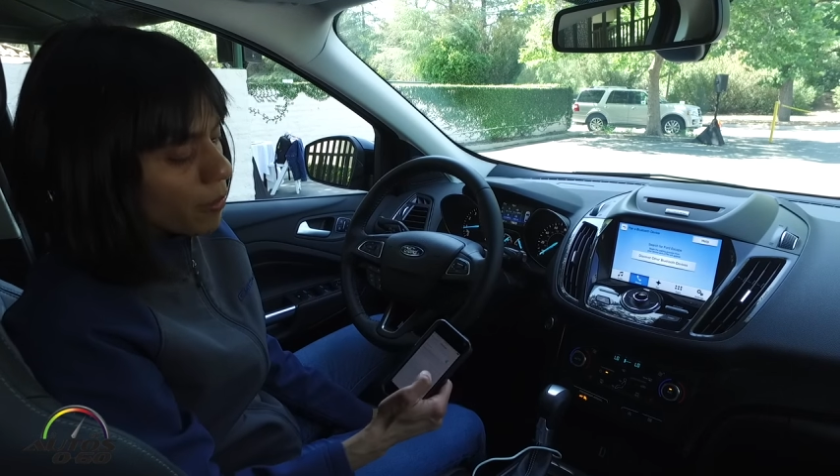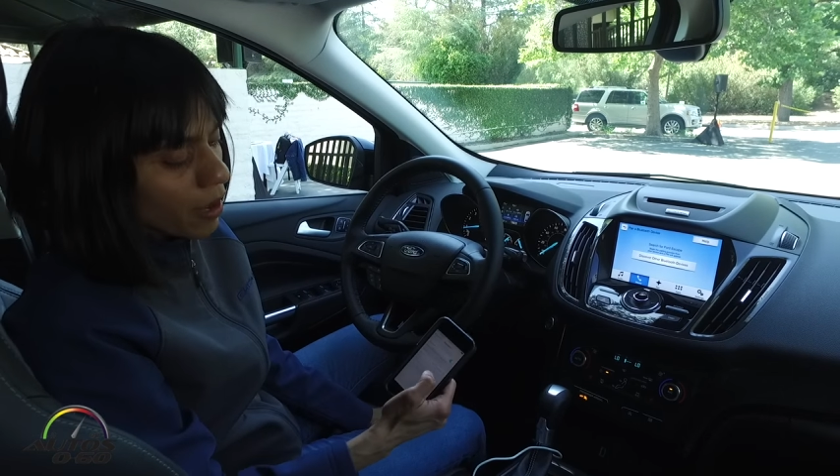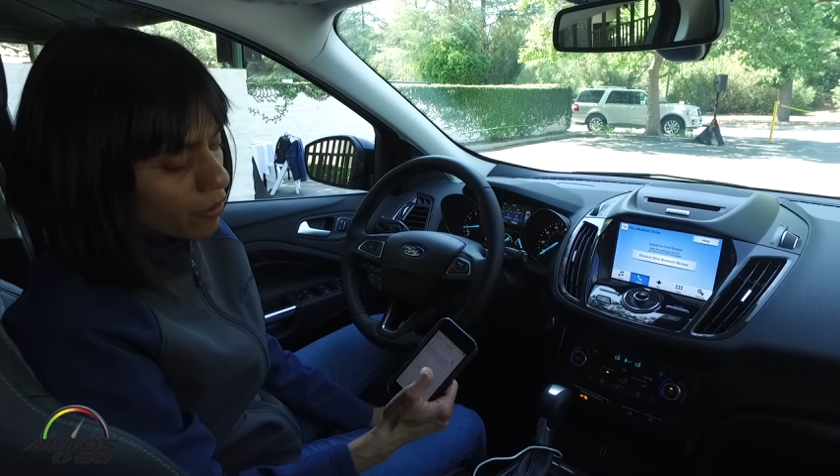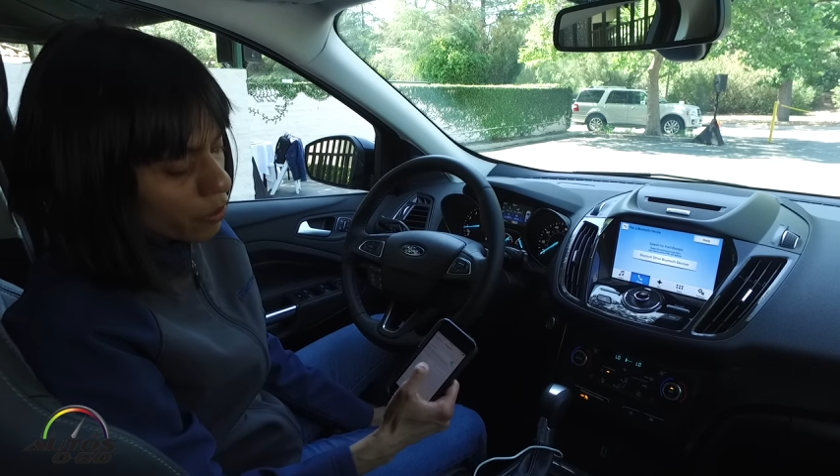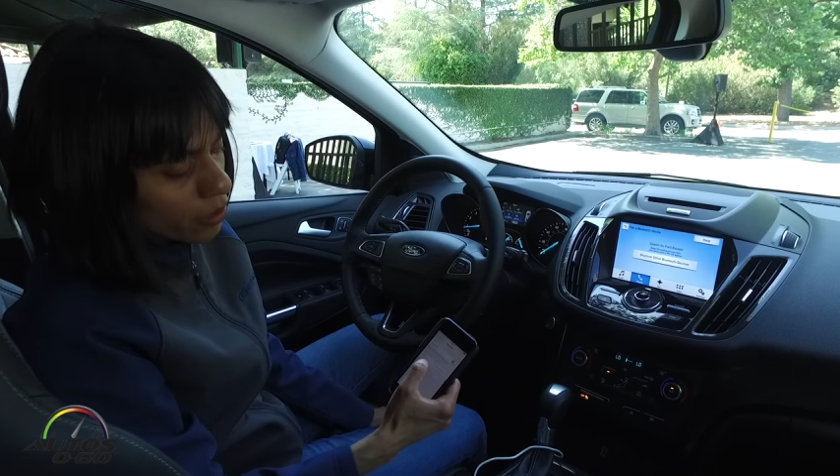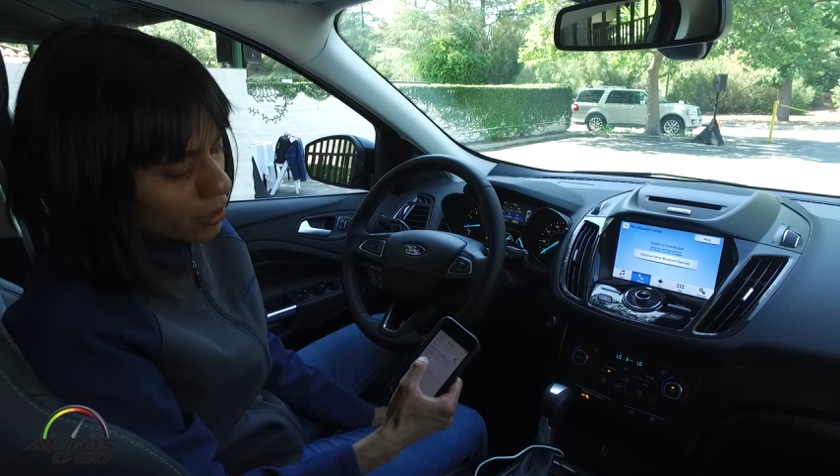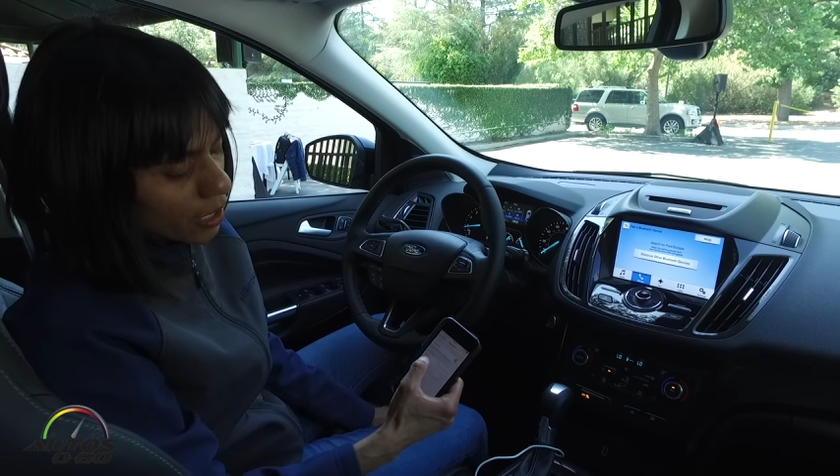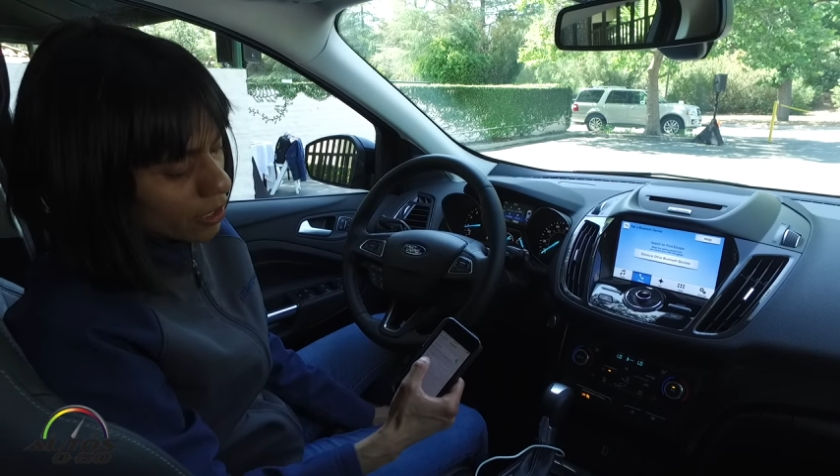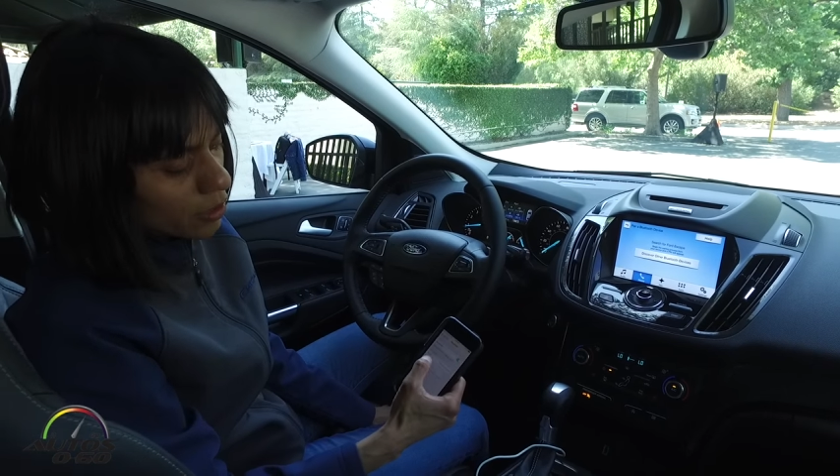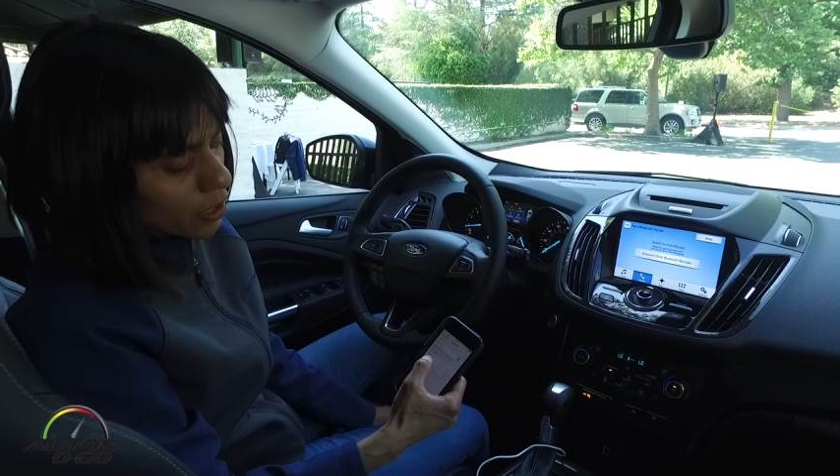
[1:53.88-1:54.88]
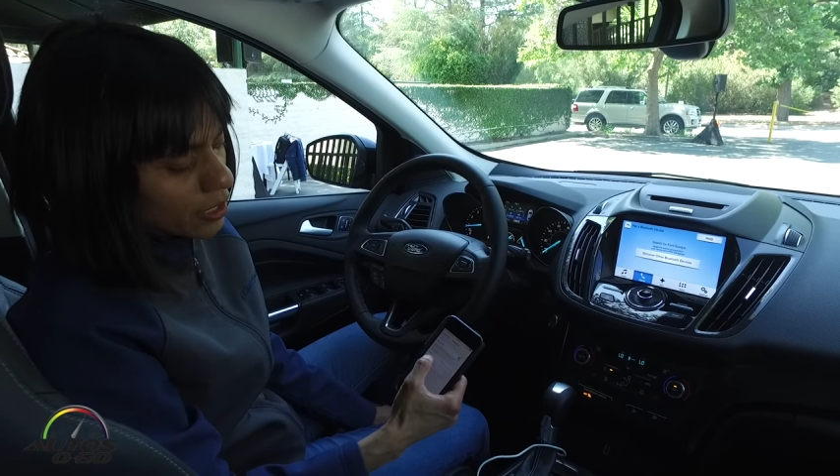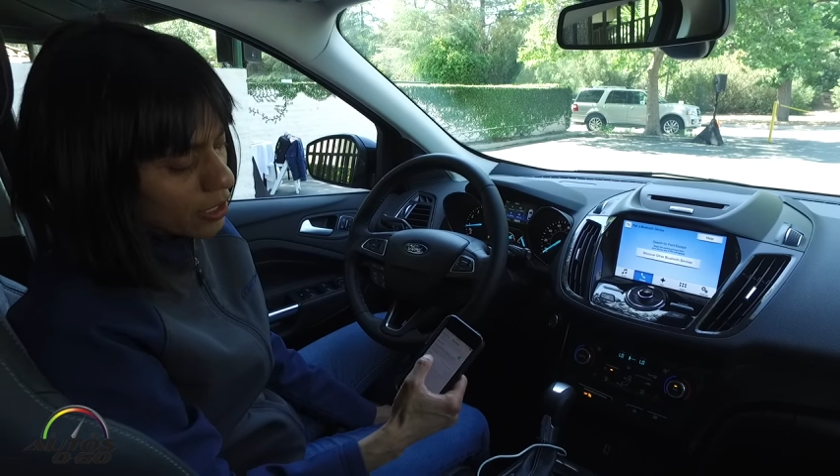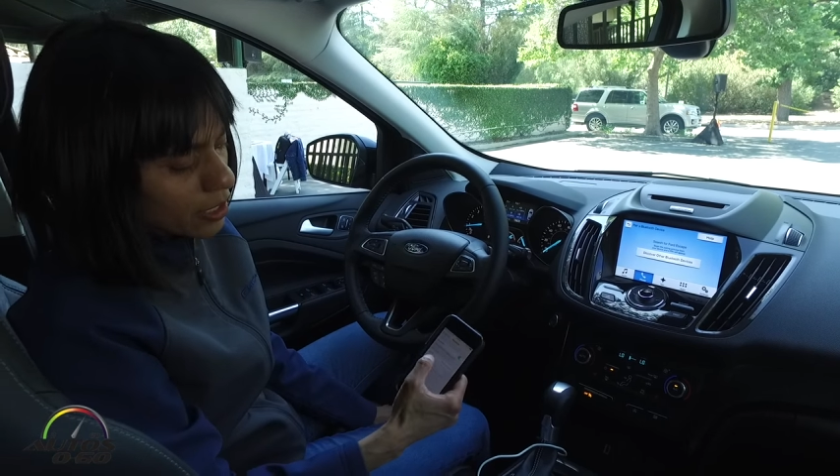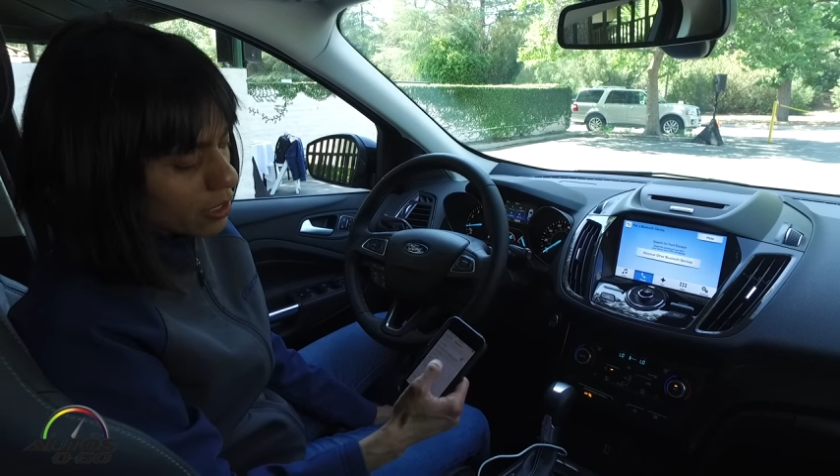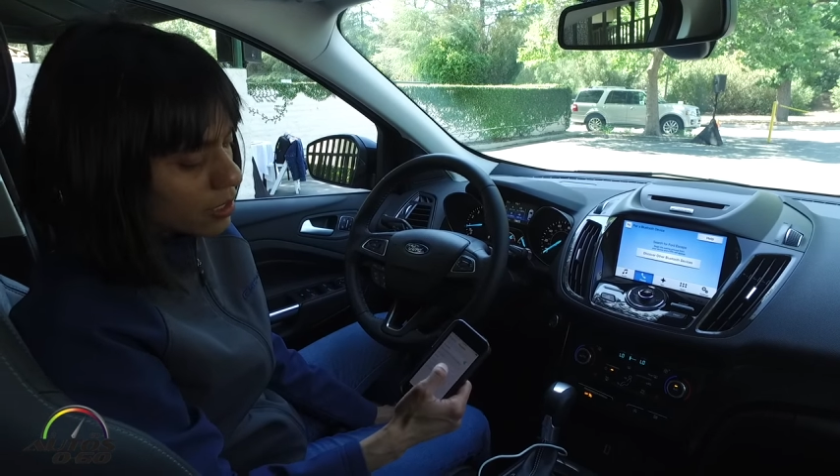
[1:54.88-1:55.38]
on my phone, you can see